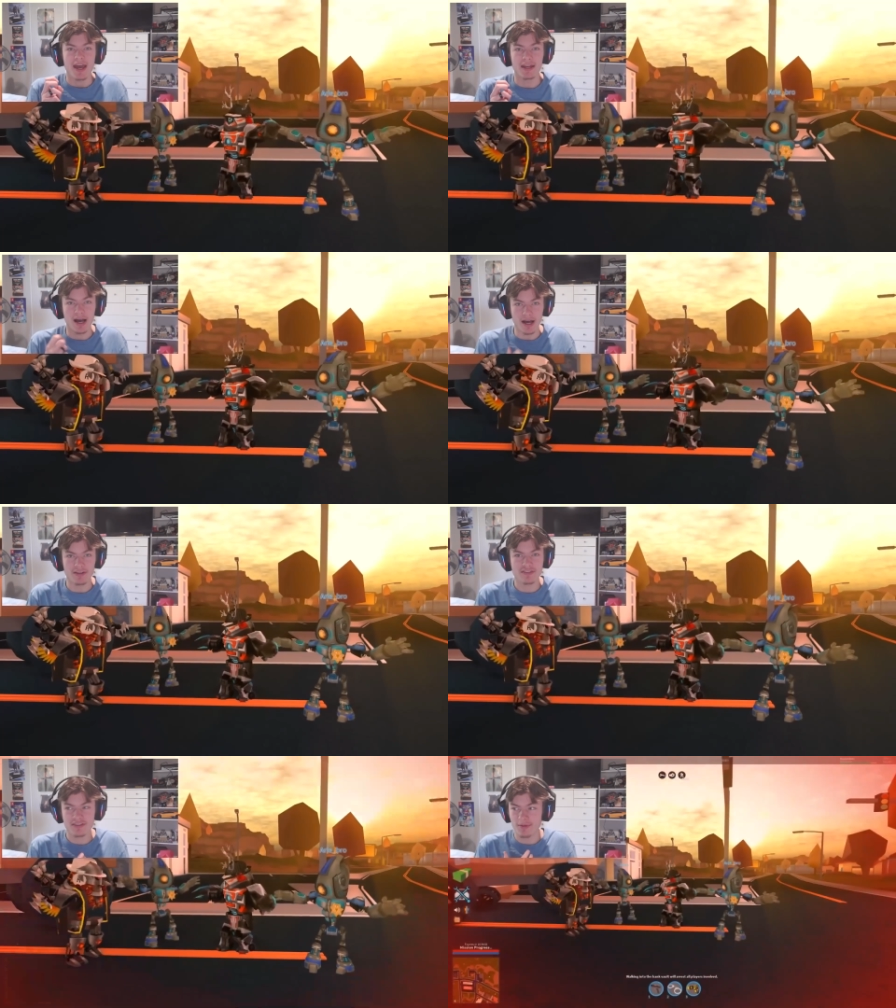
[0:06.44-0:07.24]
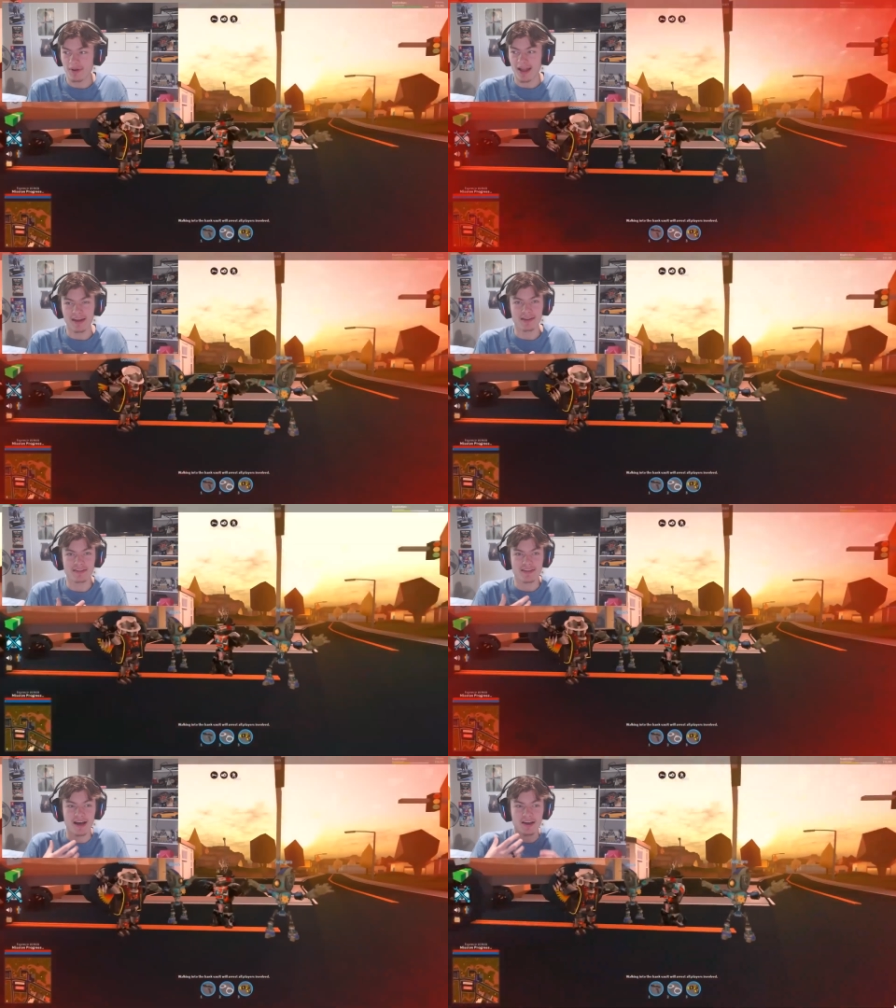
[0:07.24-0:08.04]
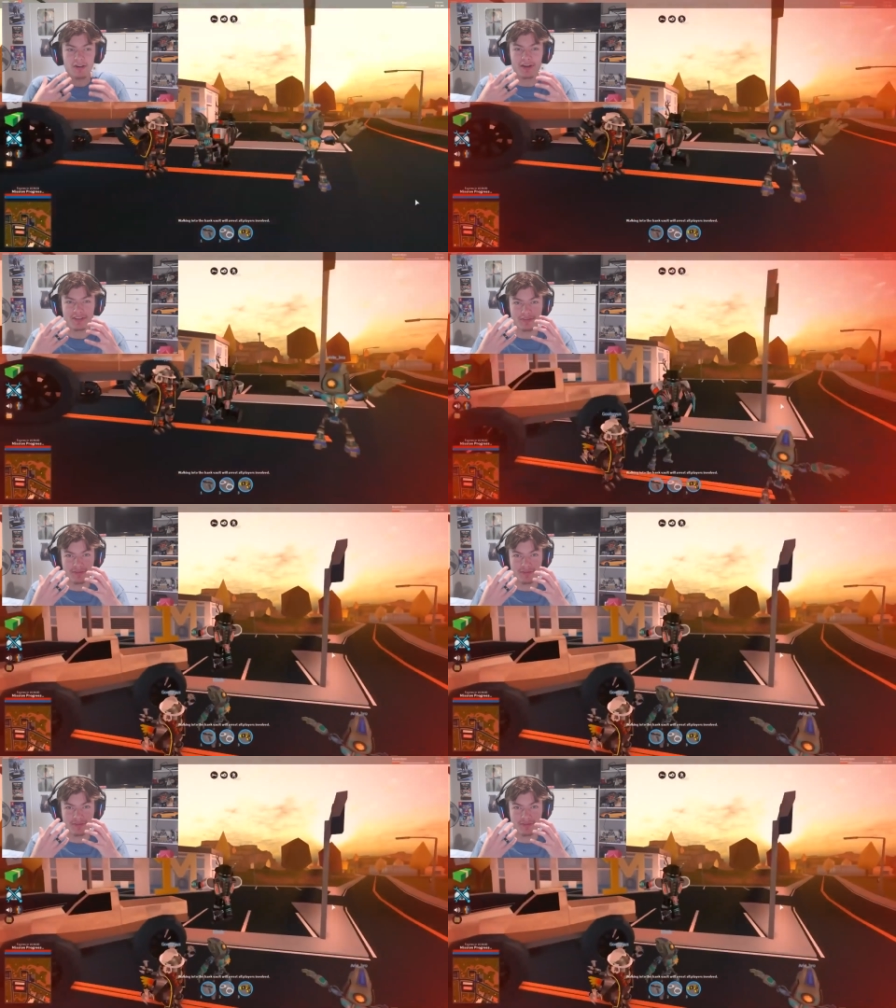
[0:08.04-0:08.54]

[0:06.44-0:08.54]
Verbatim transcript: and us, the players, are going to